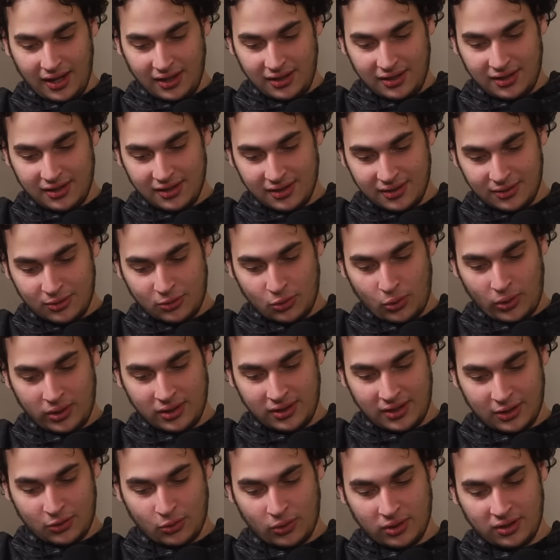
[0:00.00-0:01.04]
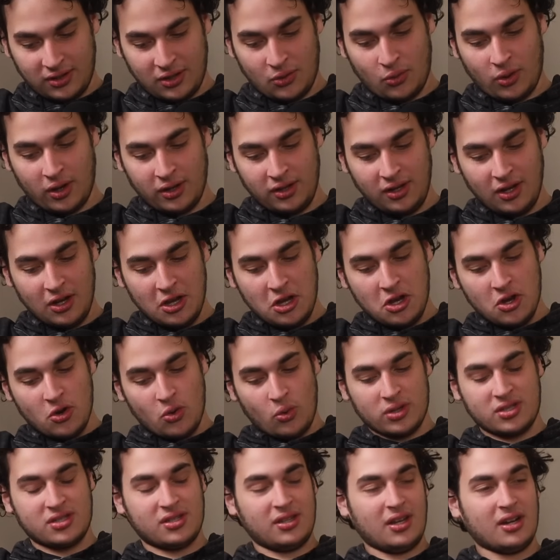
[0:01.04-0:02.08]
In 2021
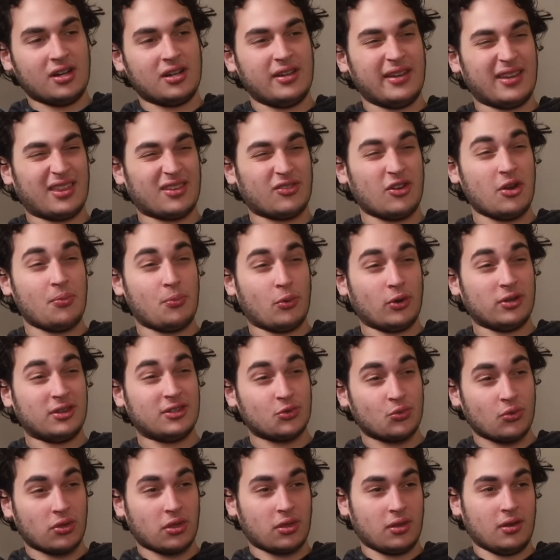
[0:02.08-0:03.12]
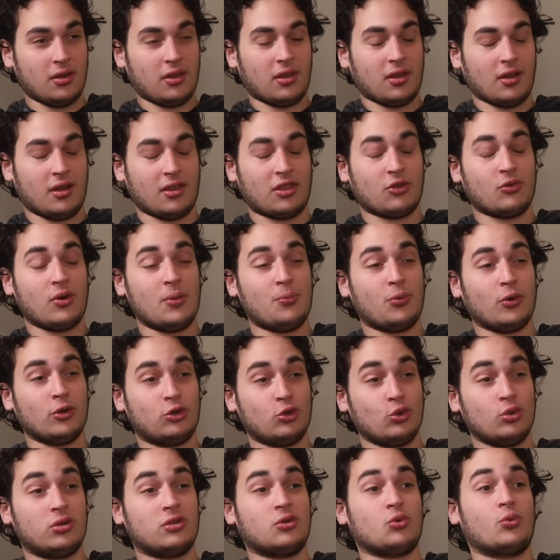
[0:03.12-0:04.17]
was nearly
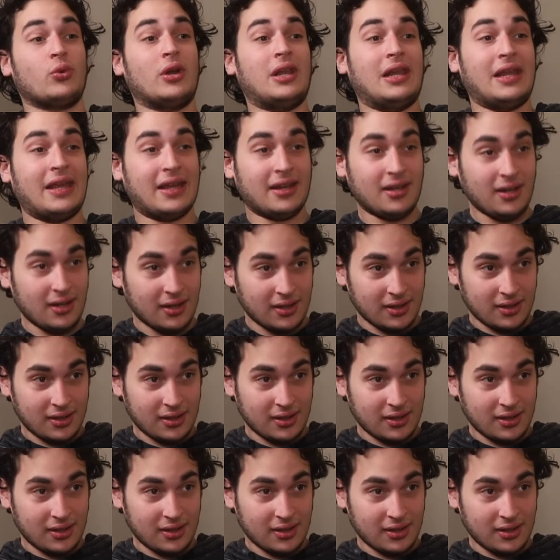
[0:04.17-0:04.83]
3.2 trillion.